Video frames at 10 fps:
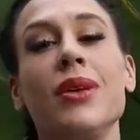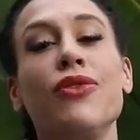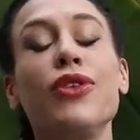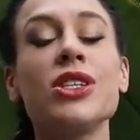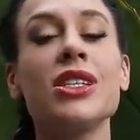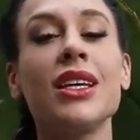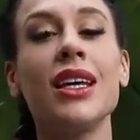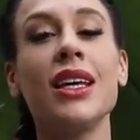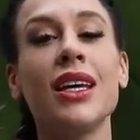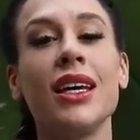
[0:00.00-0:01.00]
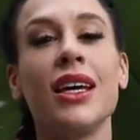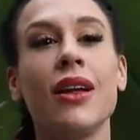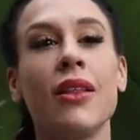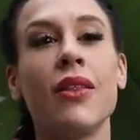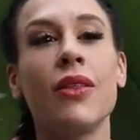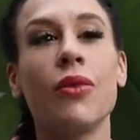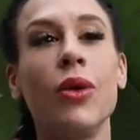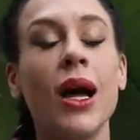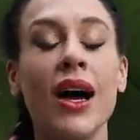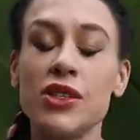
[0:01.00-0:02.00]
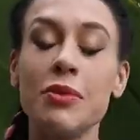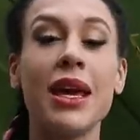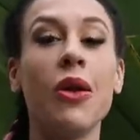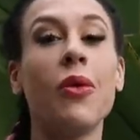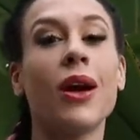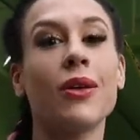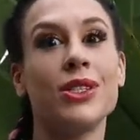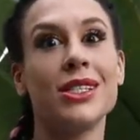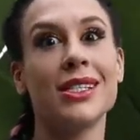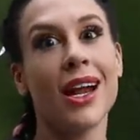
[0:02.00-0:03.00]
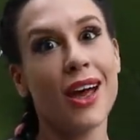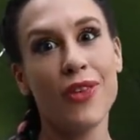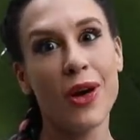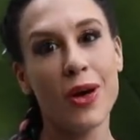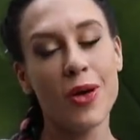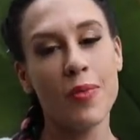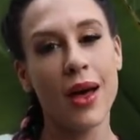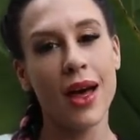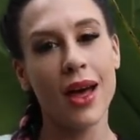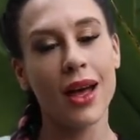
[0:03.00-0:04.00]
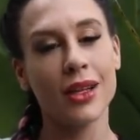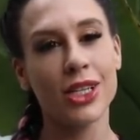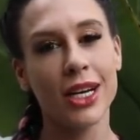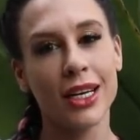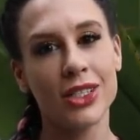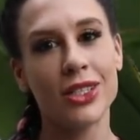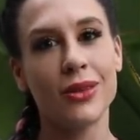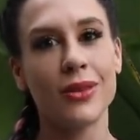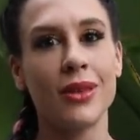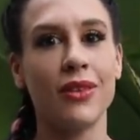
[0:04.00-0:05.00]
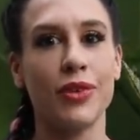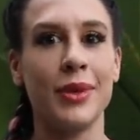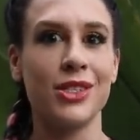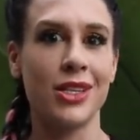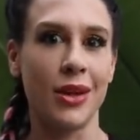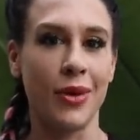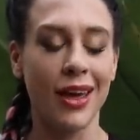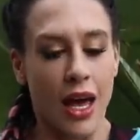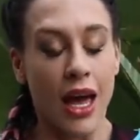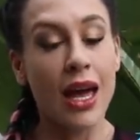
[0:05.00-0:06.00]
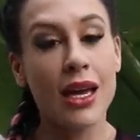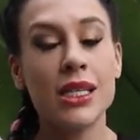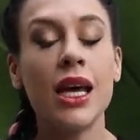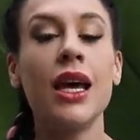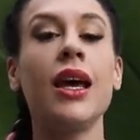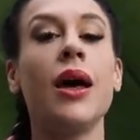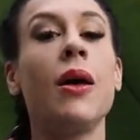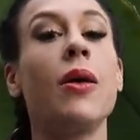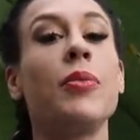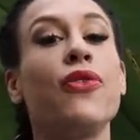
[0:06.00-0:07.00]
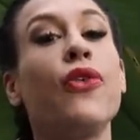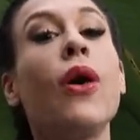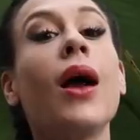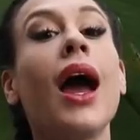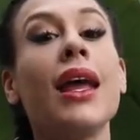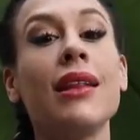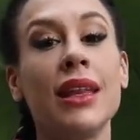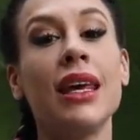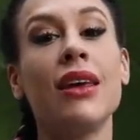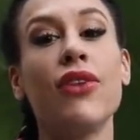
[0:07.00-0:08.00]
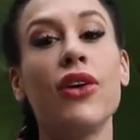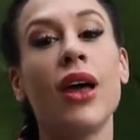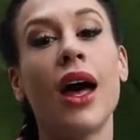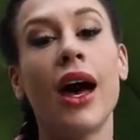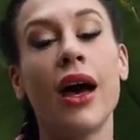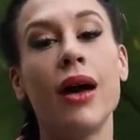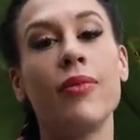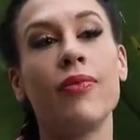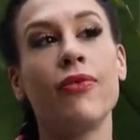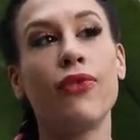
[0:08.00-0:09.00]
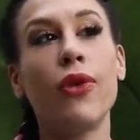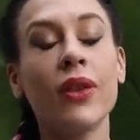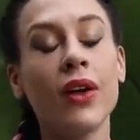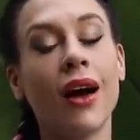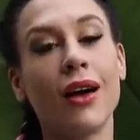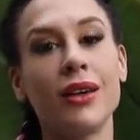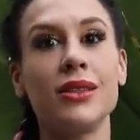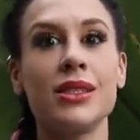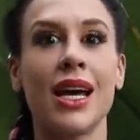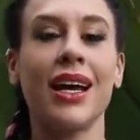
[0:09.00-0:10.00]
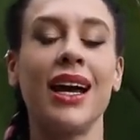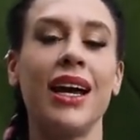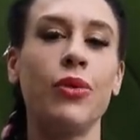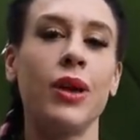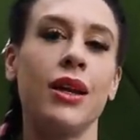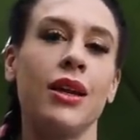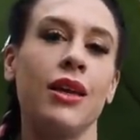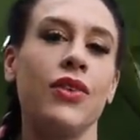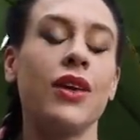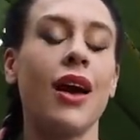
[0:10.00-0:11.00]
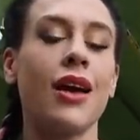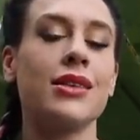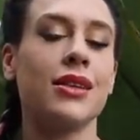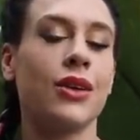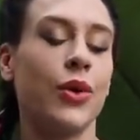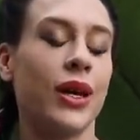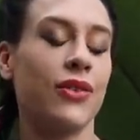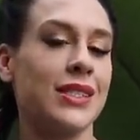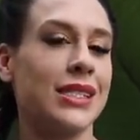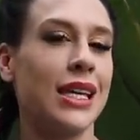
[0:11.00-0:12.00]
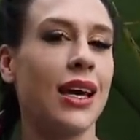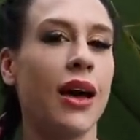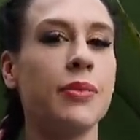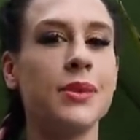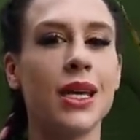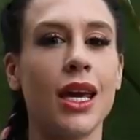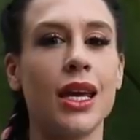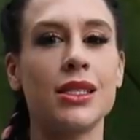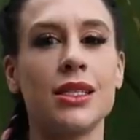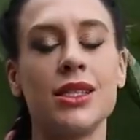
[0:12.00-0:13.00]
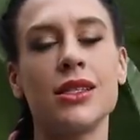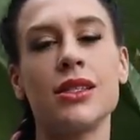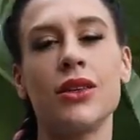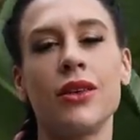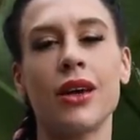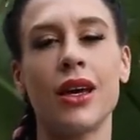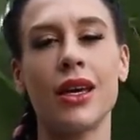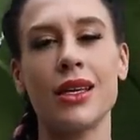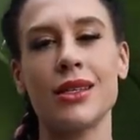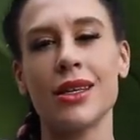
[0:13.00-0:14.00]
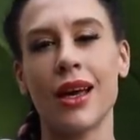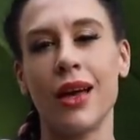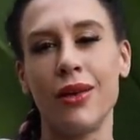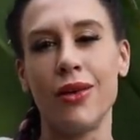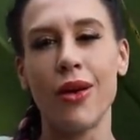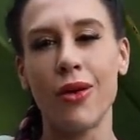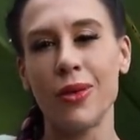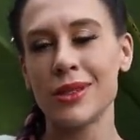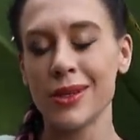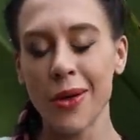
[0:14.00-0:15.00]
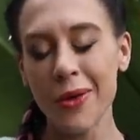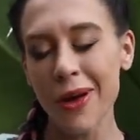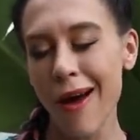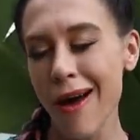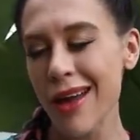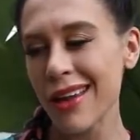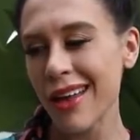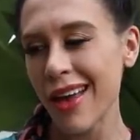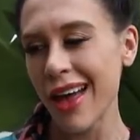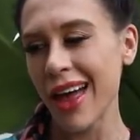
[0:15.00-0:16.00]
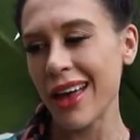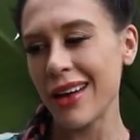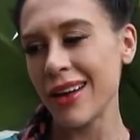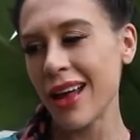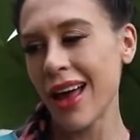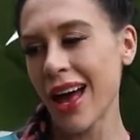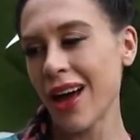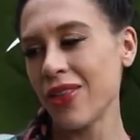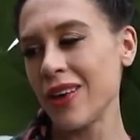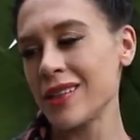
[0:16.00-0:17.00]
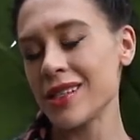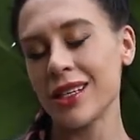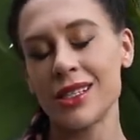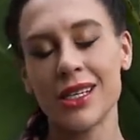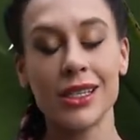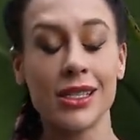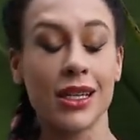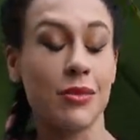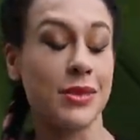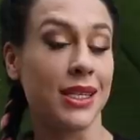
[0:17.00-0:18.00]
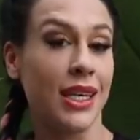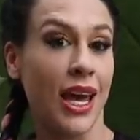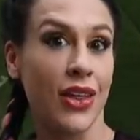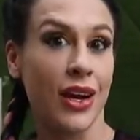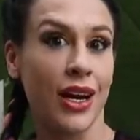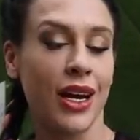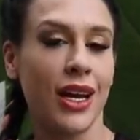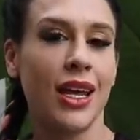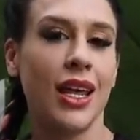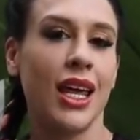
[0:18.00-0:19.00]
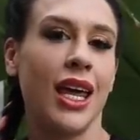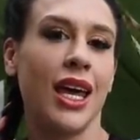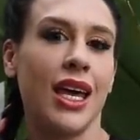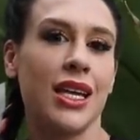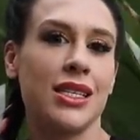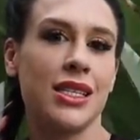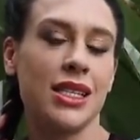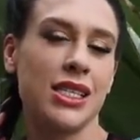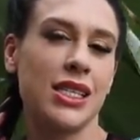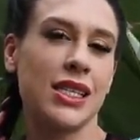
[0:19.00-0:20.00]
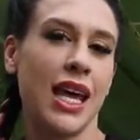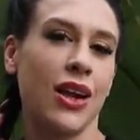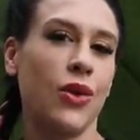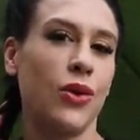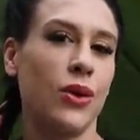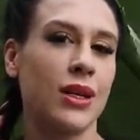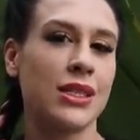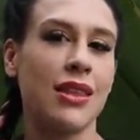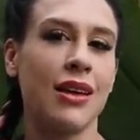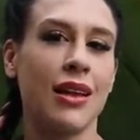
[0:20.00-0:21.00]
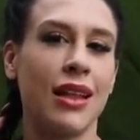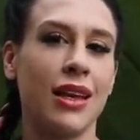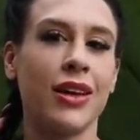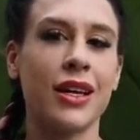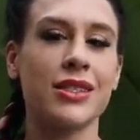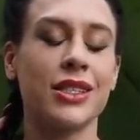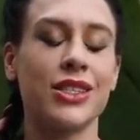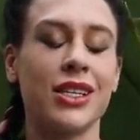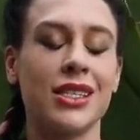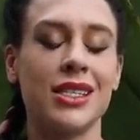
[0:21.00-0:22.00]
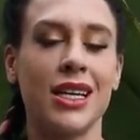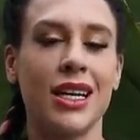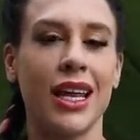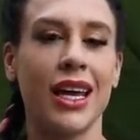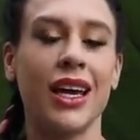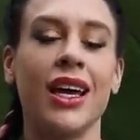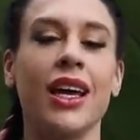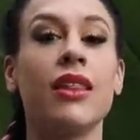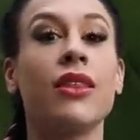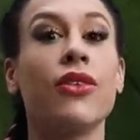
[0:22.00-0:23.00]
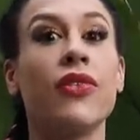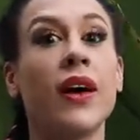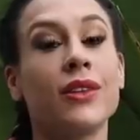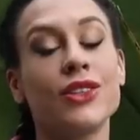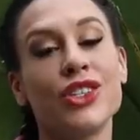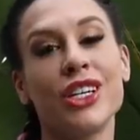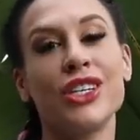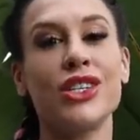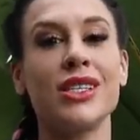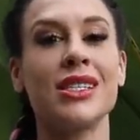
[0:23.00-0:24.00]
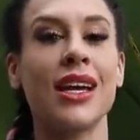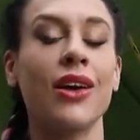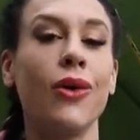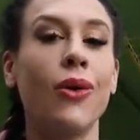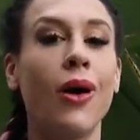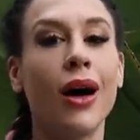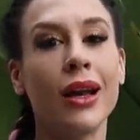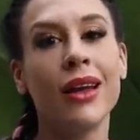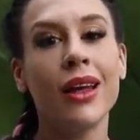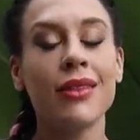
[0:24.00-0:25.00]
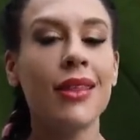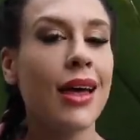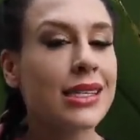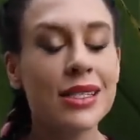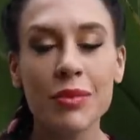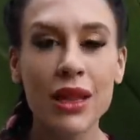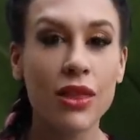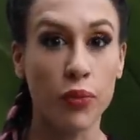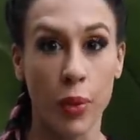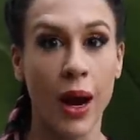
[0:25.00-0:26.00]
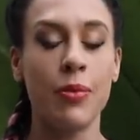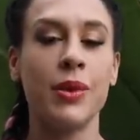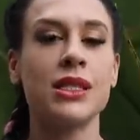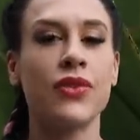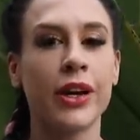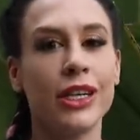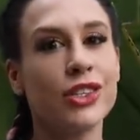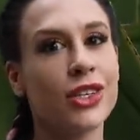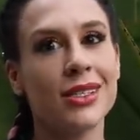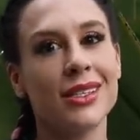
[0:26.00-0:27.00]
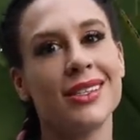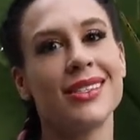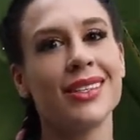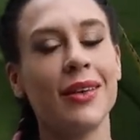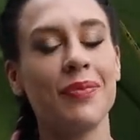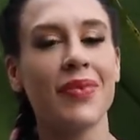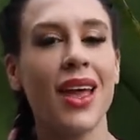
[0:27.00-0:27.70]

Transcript: Unfortunately, we'll have to make it work with just an iPhone, but I'll try to get you the information anyway. And uh, before I leave um, for the Arnold, I kind of wanted to give you guys a quick physique update, just so you guys know what's going on and how things are starting to come together. And it's just kind of cool because I think a lot of you guys are interested, like the final changes that go on the last month of prep. It's very interesting to see.